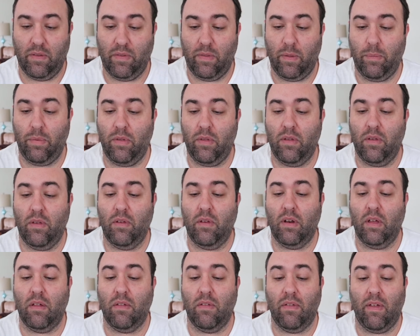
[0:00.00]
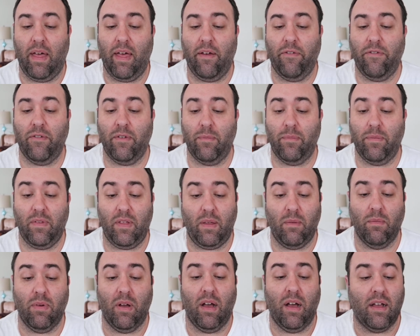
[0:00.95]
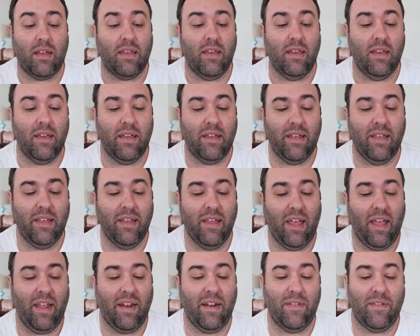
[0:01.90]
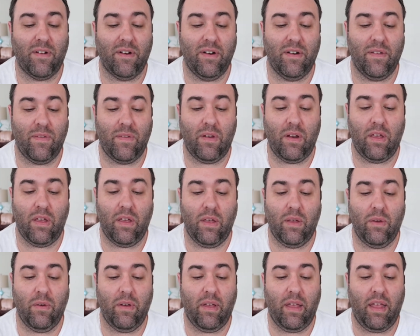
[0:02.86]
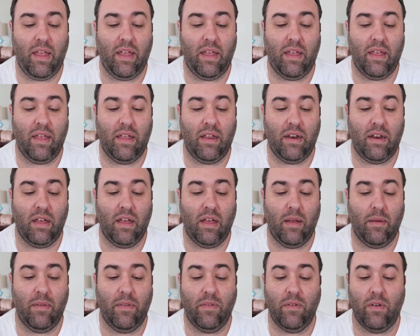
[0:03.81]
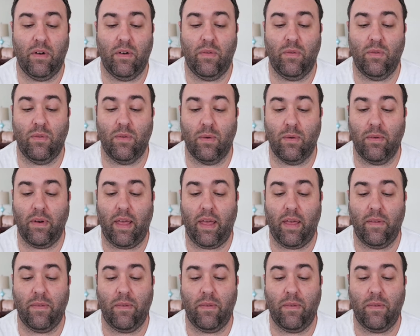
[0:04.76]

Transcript: the balloon left Team Rocket and it started to snow and uh, it's starting to storm now.